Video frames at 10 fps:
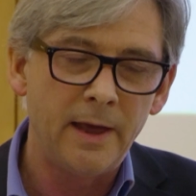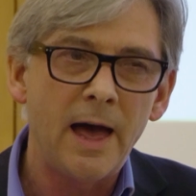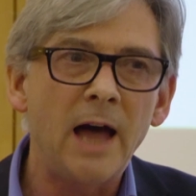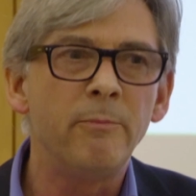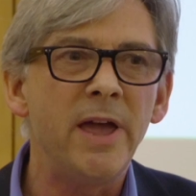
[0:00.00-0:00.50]

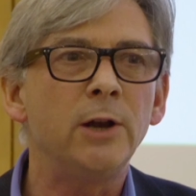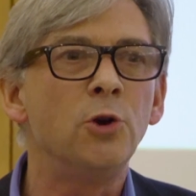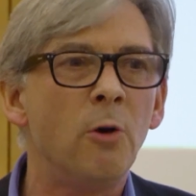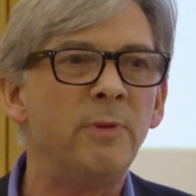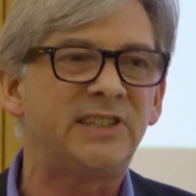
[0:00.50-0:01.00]
And make
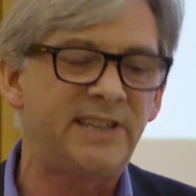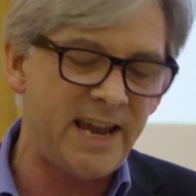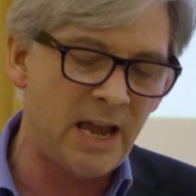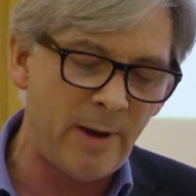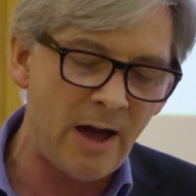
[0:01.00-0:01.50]
no
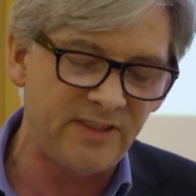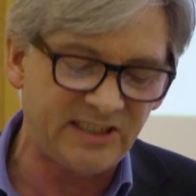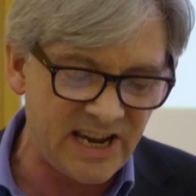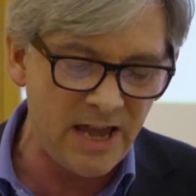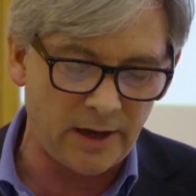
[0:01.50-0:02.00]
mistake about
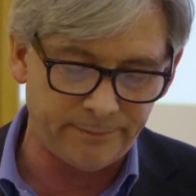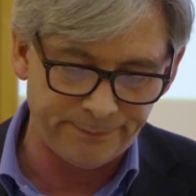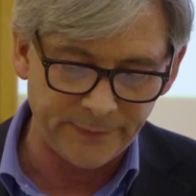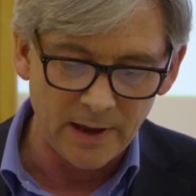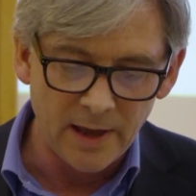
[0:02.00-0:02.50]
this either.
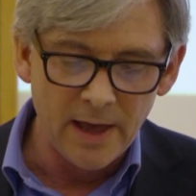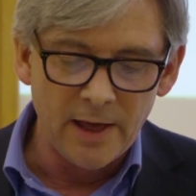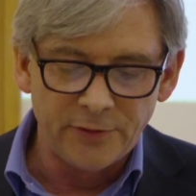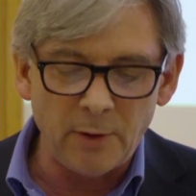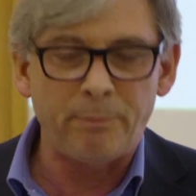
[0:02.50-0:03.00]

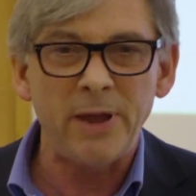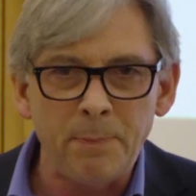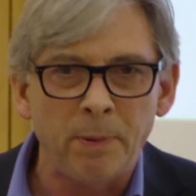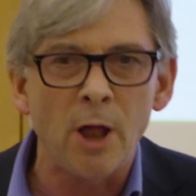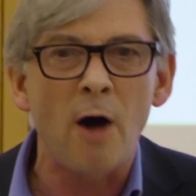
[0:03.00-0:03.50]
The
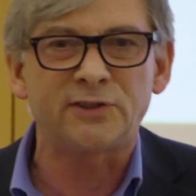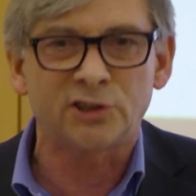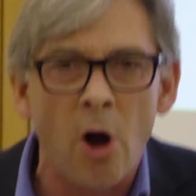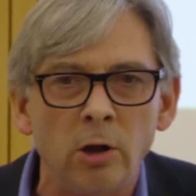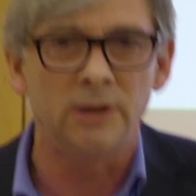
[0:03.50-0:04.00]
people of
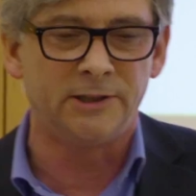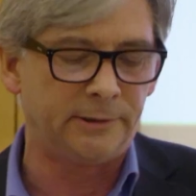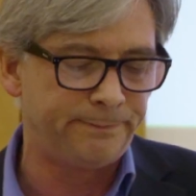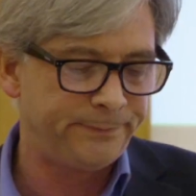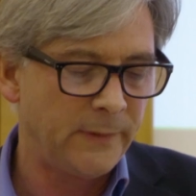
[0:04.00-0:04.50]
Scotland
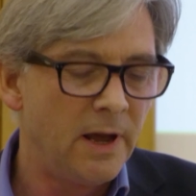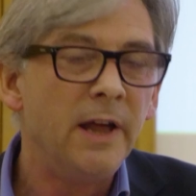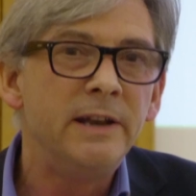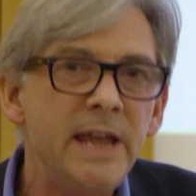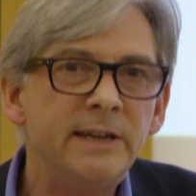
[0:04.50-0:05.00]

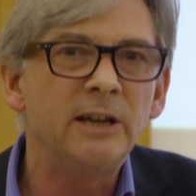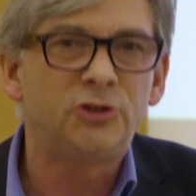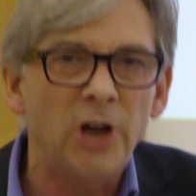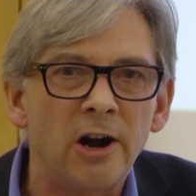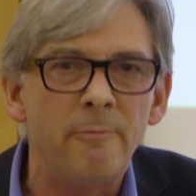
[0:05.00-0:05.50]
need a
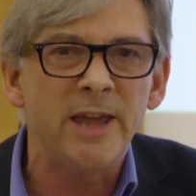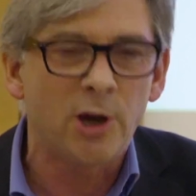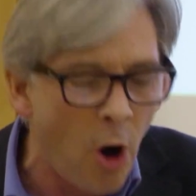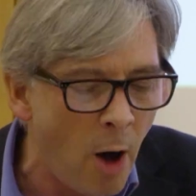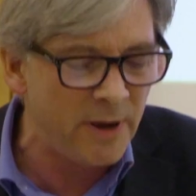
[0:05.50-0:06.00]
Jeremy
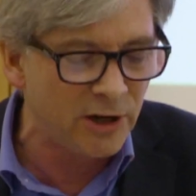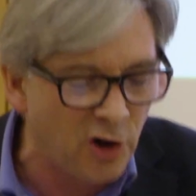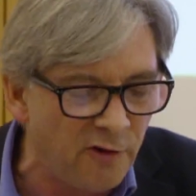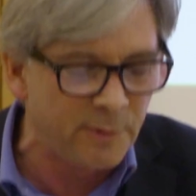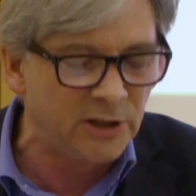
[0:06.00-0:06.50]
Corbyn
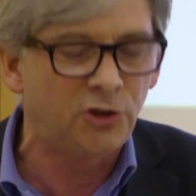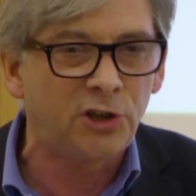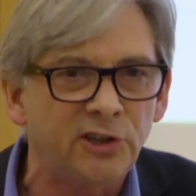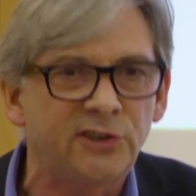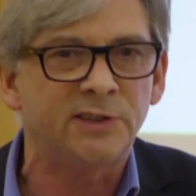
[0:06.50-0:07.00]
government
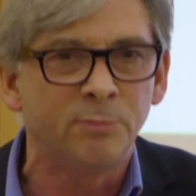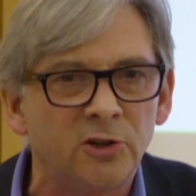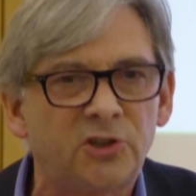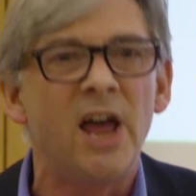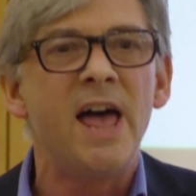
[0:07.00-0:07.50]
just as
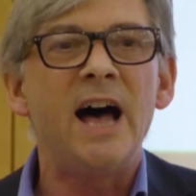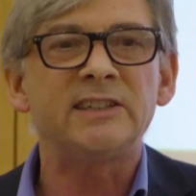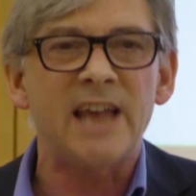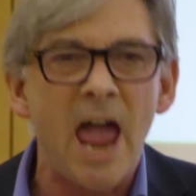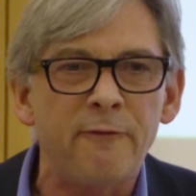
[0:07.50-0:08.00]
much as
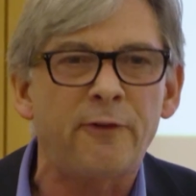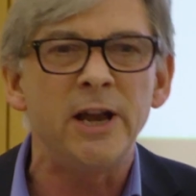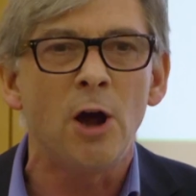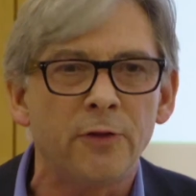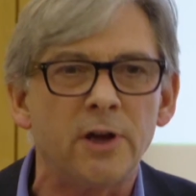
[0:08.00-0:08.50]

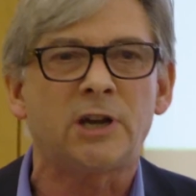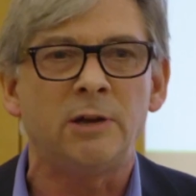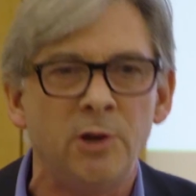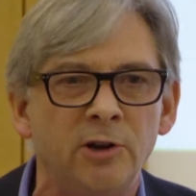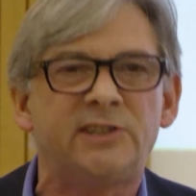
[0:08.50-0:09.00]
every other
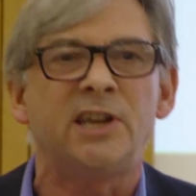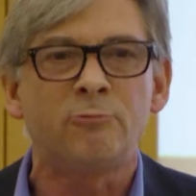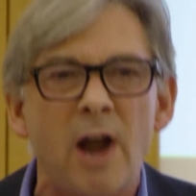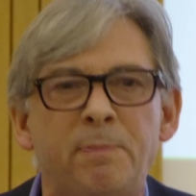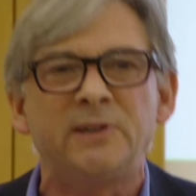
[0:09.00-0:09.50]
community
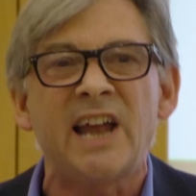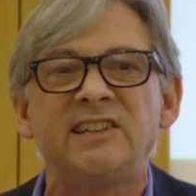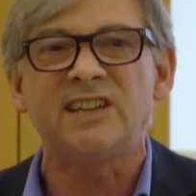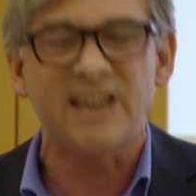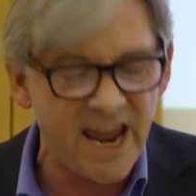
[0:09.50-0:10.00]

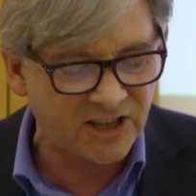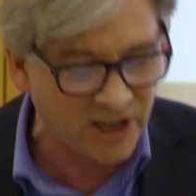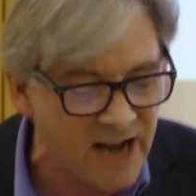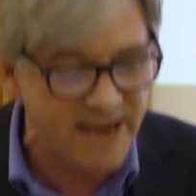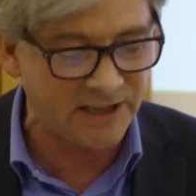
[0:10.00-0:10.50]
represented here
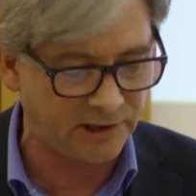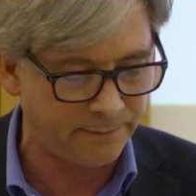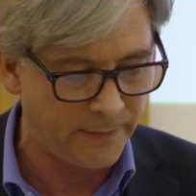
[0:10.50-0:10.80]
tonight.